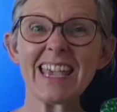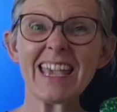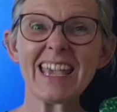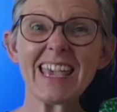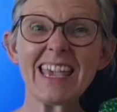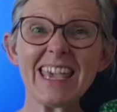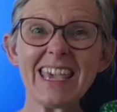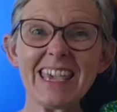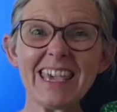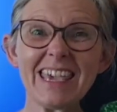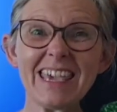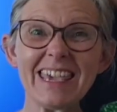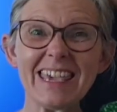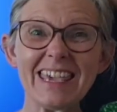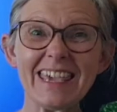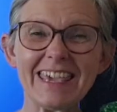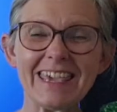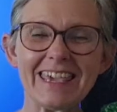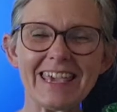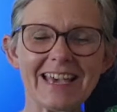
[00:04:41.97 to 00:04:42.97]

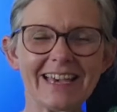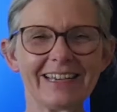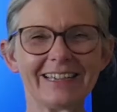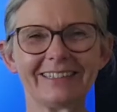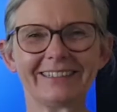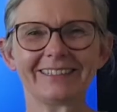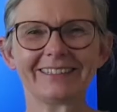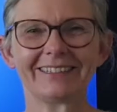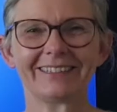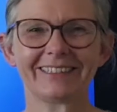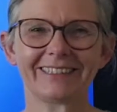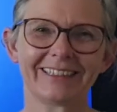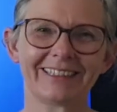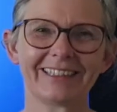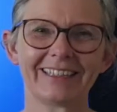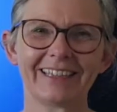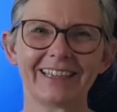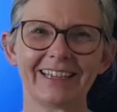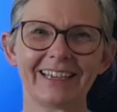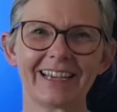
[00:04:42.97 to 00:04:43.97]
E.
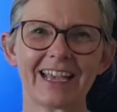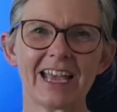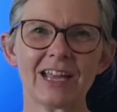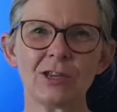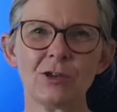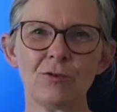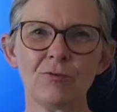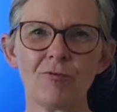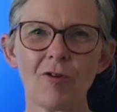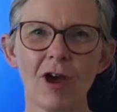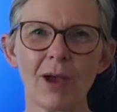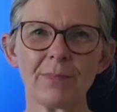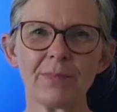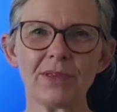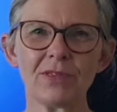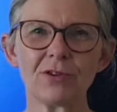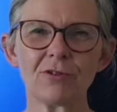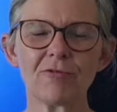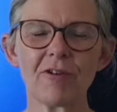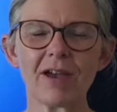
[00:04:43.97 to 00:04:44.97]
Can you write me
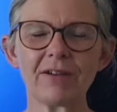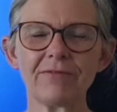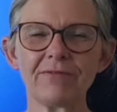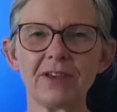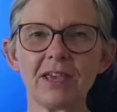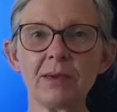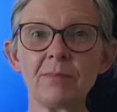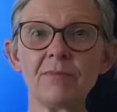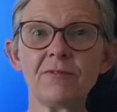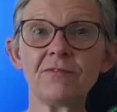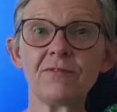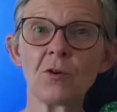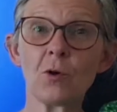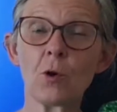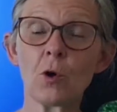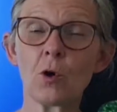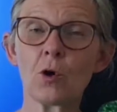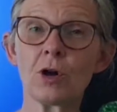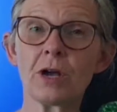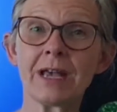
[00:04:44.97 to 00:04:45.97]
the grapheme
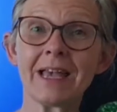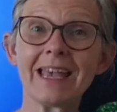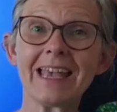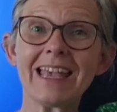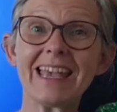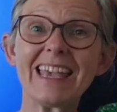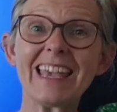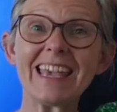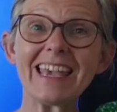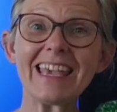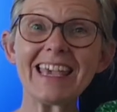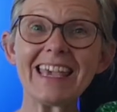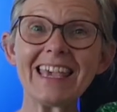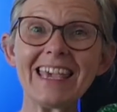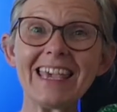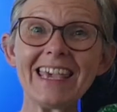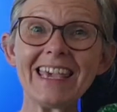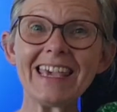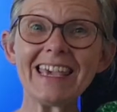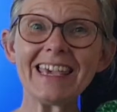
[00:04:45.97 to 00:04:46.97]
for
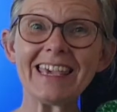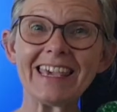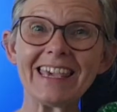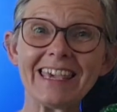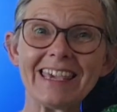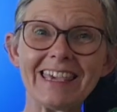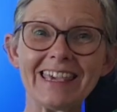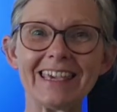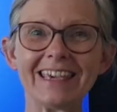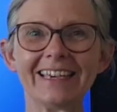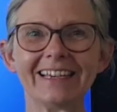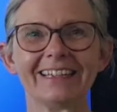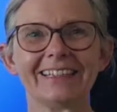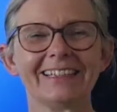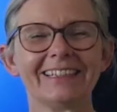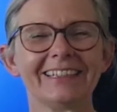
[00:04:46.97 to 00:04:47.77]
E?